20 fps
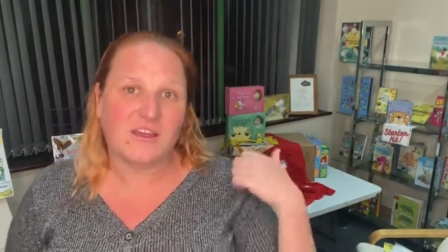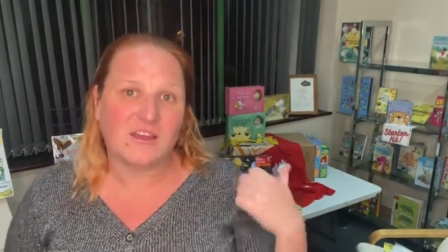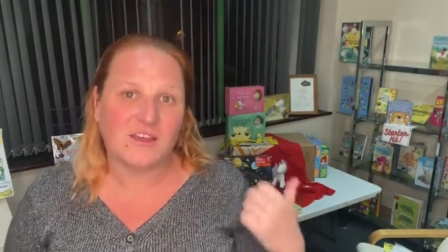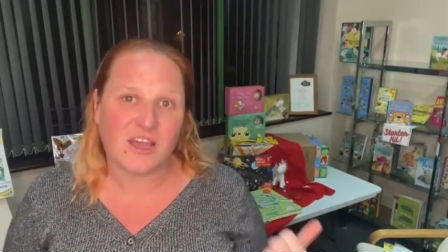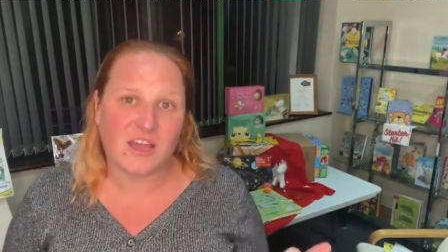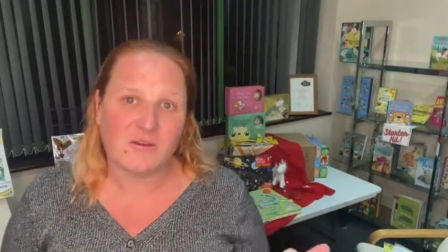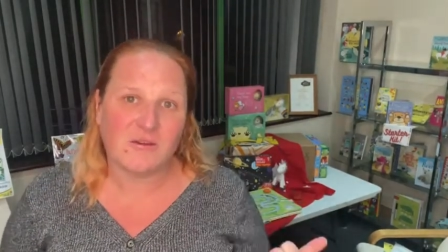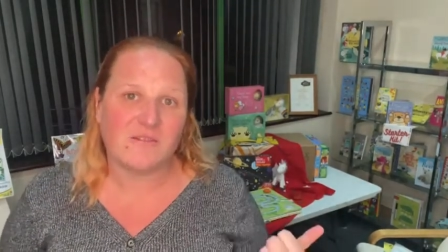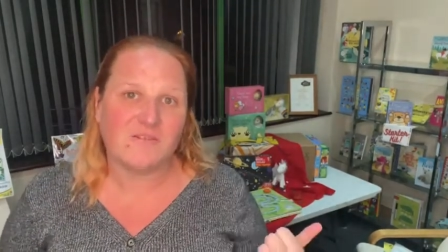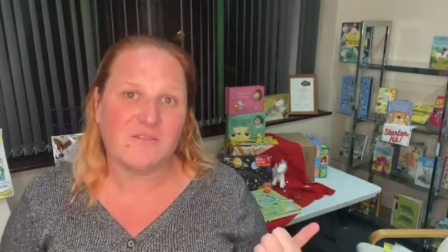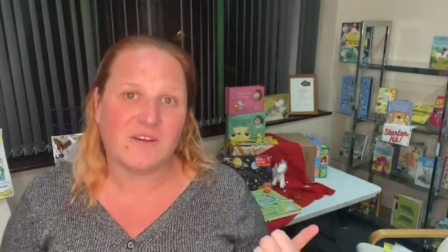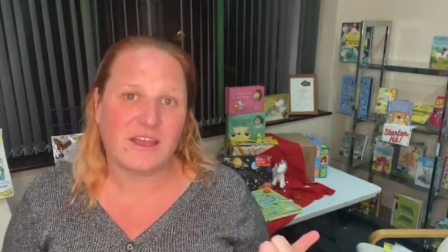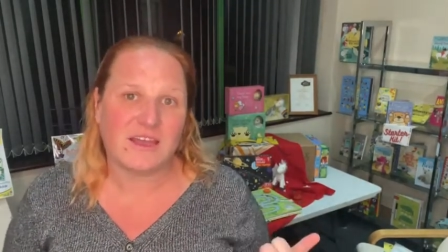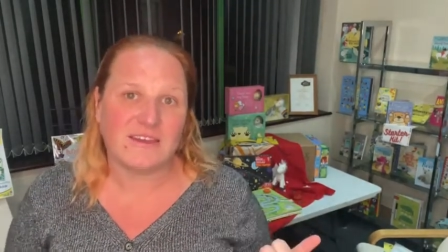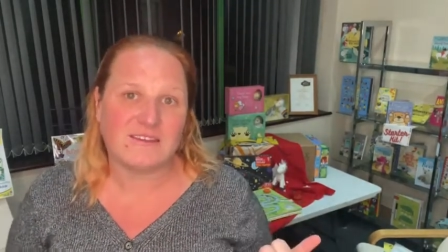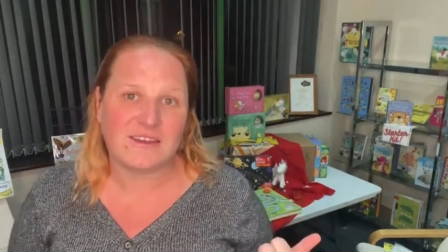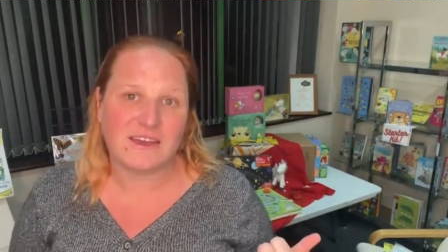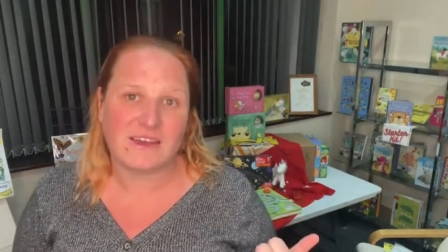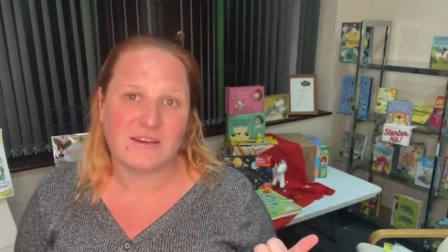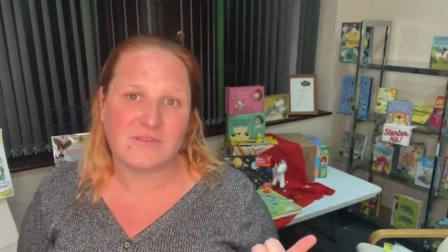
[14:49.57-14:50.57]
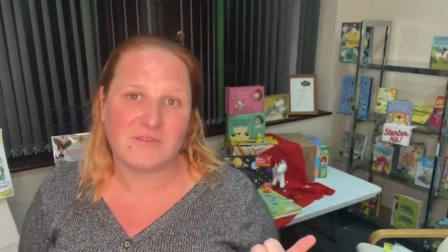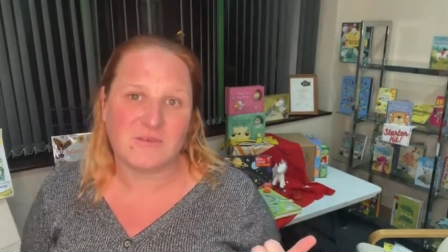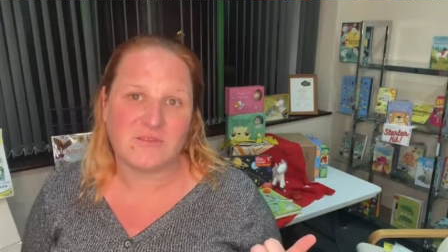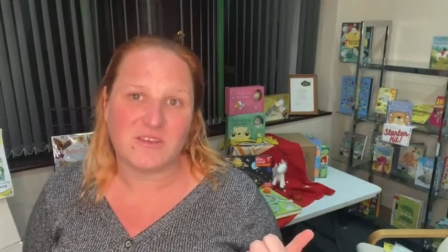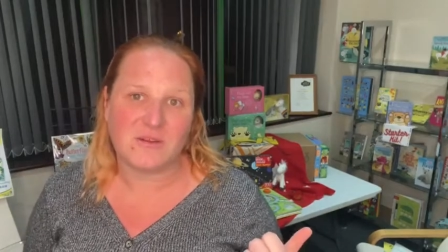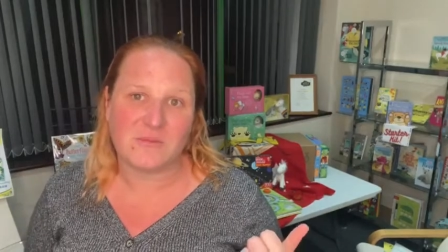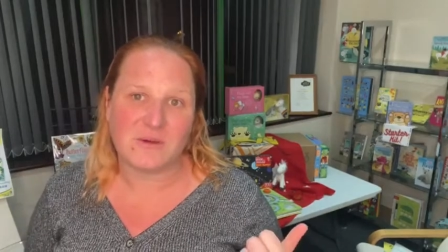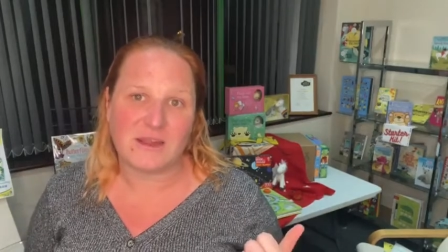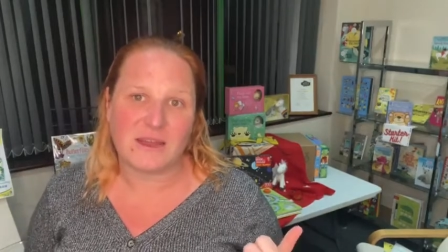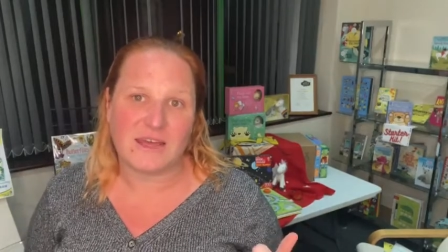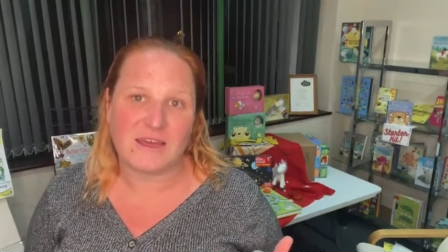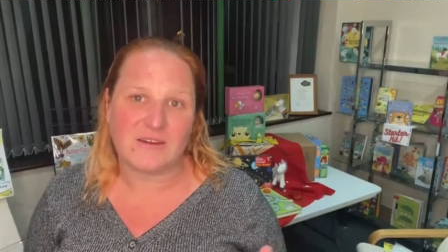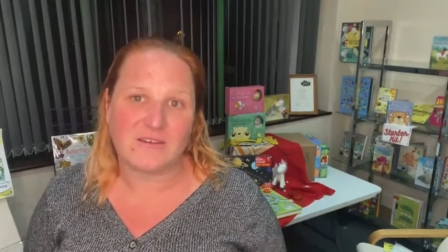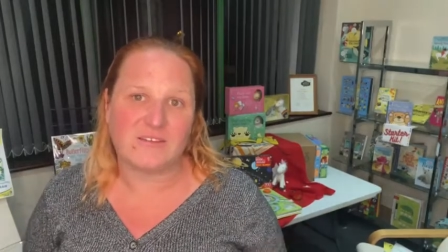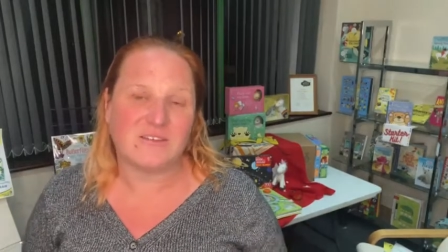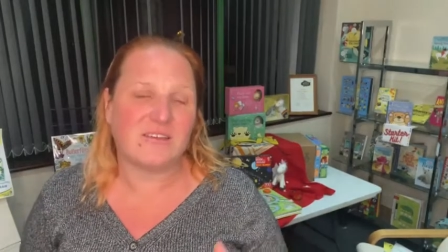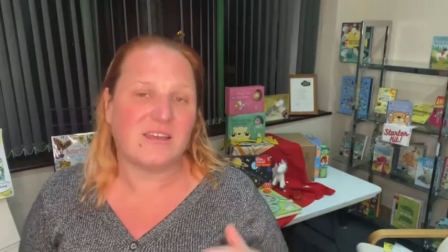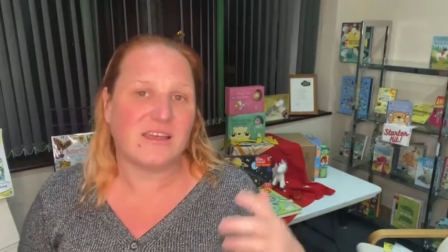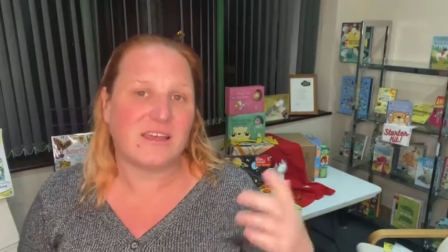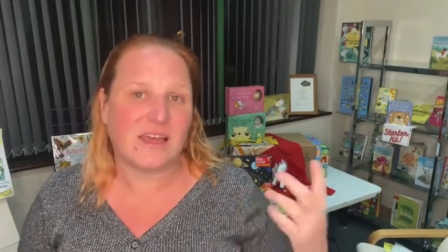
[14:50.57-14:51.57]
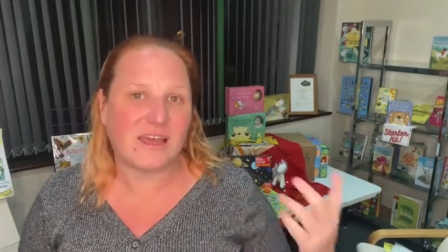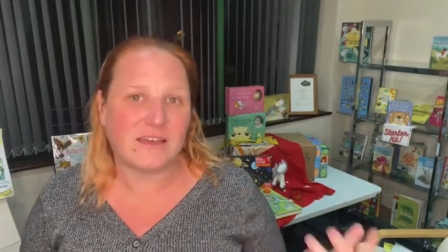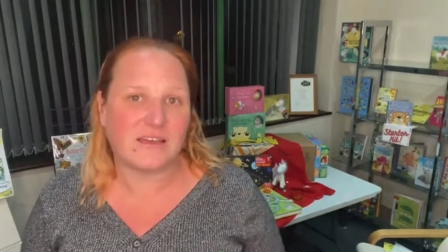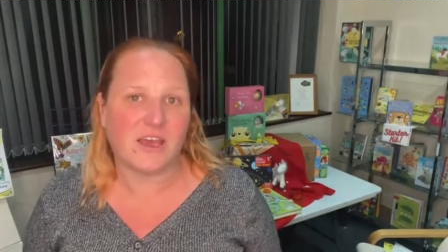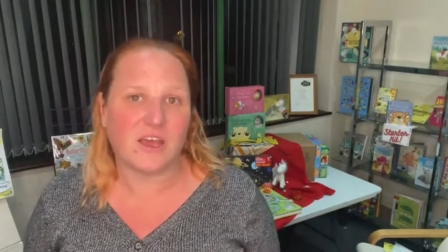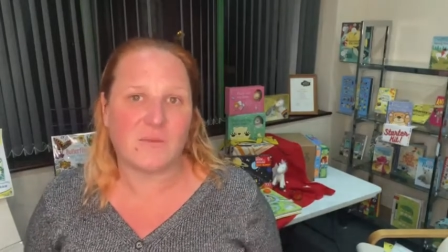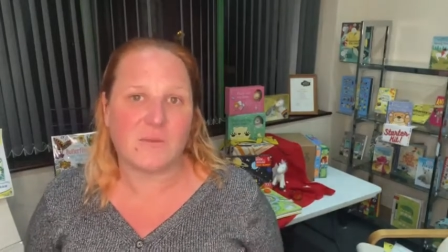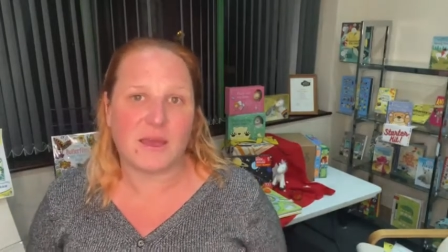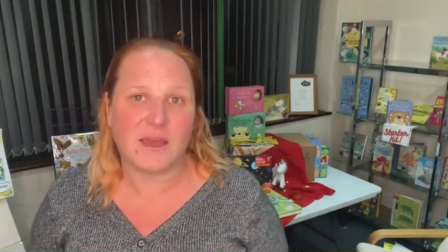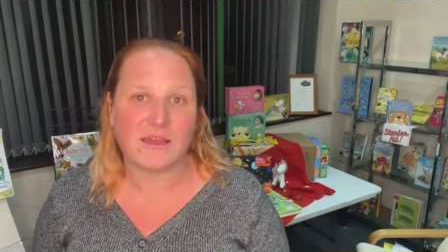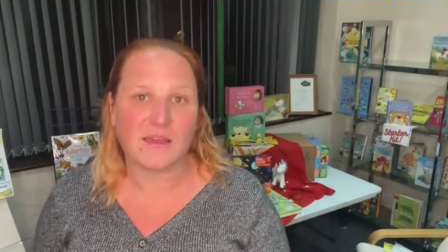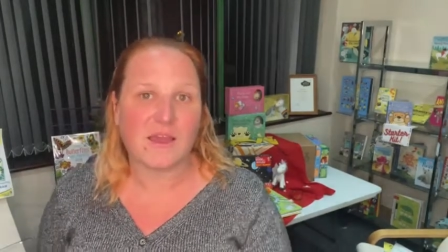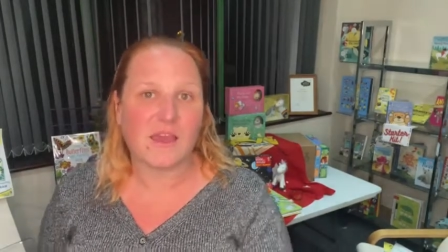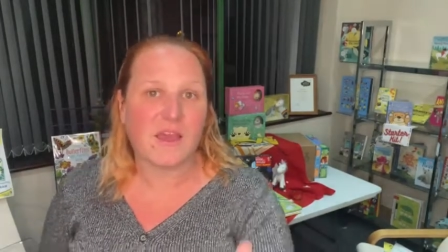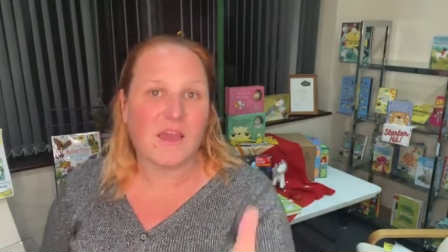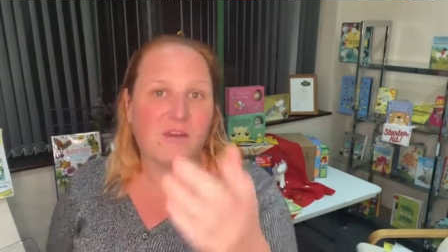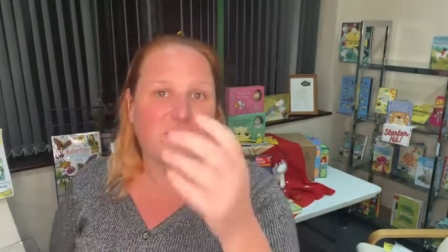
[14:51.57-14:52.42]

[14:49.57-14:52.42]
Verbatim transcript: go and find out from someone else and go back.